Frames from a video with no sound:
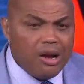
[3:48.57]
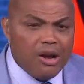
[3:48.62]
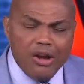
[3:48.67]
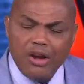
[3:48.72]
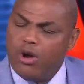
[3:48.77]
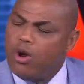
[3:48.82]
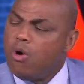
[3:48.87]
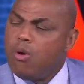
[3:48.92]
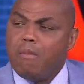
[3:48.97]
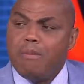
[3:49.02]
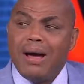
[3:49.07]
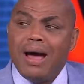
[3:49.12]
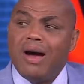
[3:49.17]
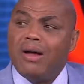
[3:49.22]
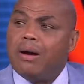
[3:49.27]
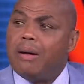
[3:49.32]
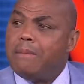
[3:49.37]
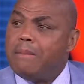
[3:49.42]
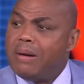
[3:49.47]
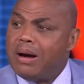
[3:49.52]
no
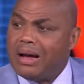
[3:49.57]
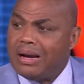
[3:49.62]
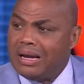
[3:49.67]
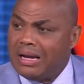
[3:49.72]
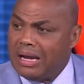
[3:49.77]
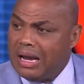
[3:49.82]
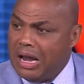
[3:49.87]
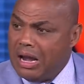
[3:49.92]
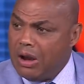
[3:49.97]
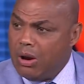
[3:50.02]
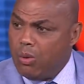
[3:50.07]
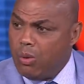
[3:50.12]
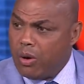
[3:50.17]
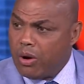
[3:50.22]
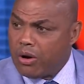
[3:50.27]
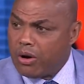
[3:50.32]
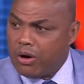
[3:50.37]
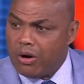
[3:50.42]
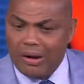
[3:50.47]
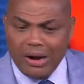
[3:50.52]
amount of money in the
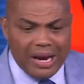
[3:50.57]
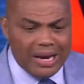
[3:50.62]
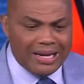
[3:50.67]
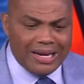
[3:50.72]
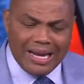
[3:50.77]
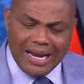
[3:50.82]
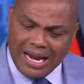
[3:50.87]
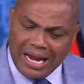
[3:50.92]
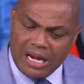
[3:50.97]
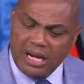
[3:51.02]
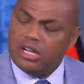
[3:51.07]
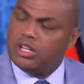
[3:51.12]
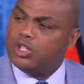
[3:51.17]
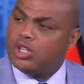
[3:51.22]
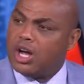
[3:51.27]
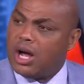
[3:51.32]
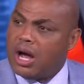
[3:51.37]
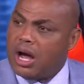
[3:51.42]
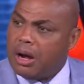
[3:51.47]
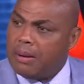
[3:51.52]
world at any
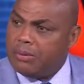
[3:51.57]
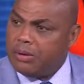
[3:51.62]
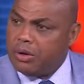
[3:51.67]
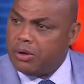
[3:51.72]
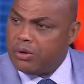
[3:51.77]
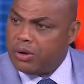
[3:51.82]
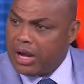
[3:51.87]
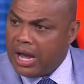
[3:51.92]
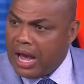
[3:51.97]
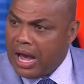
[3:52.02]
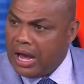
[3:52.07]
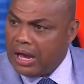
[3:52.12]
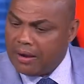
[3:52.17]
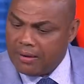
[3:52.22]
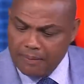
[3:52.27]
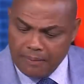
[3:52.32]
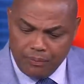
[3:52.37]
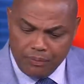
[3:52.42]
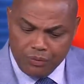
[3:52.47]
job you got